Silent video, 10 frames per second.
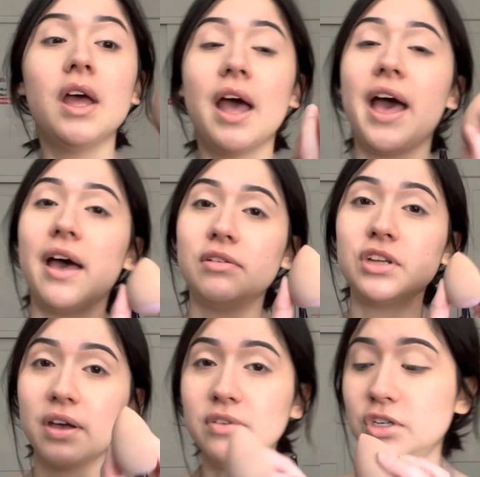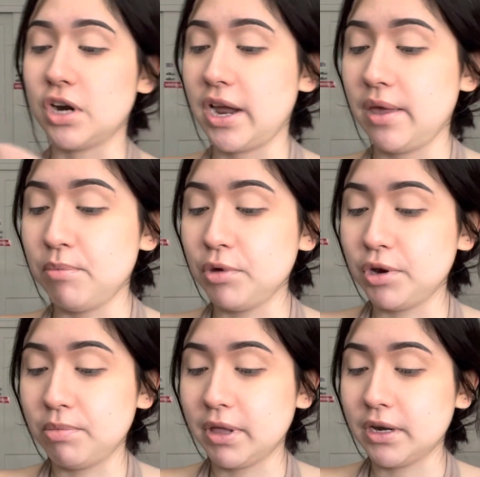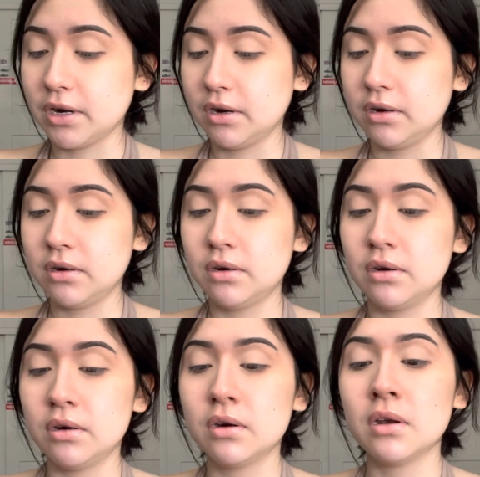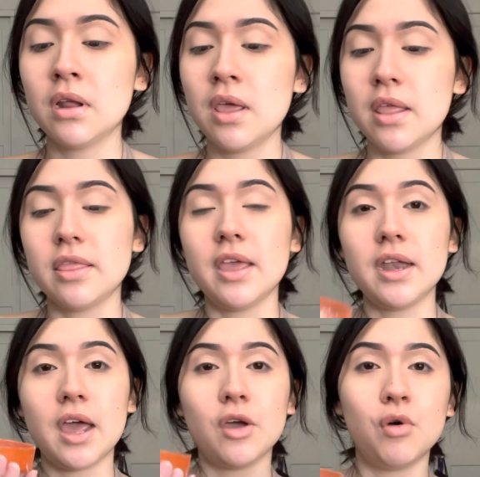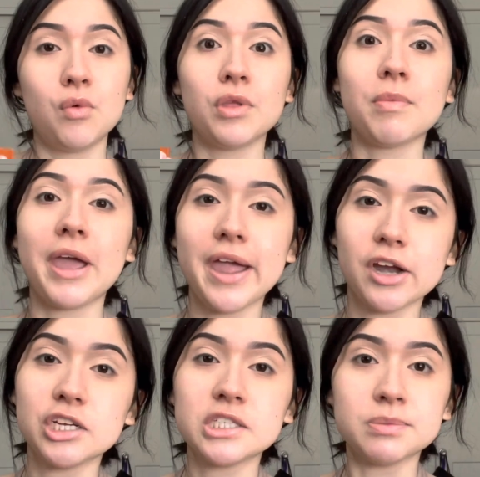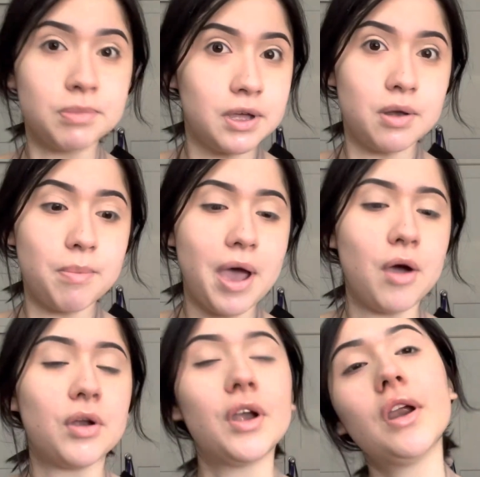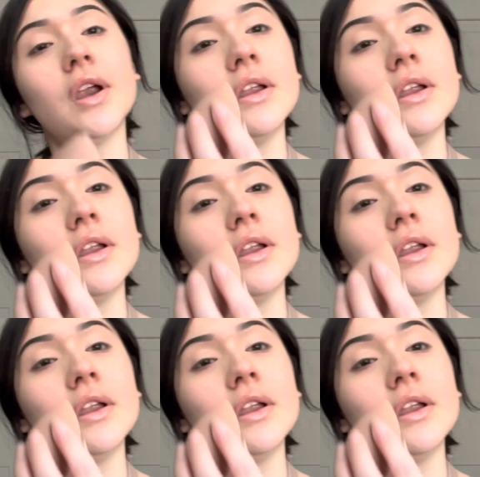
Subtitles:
I have to have a dry beauty blender. Then I go in with my airspun powder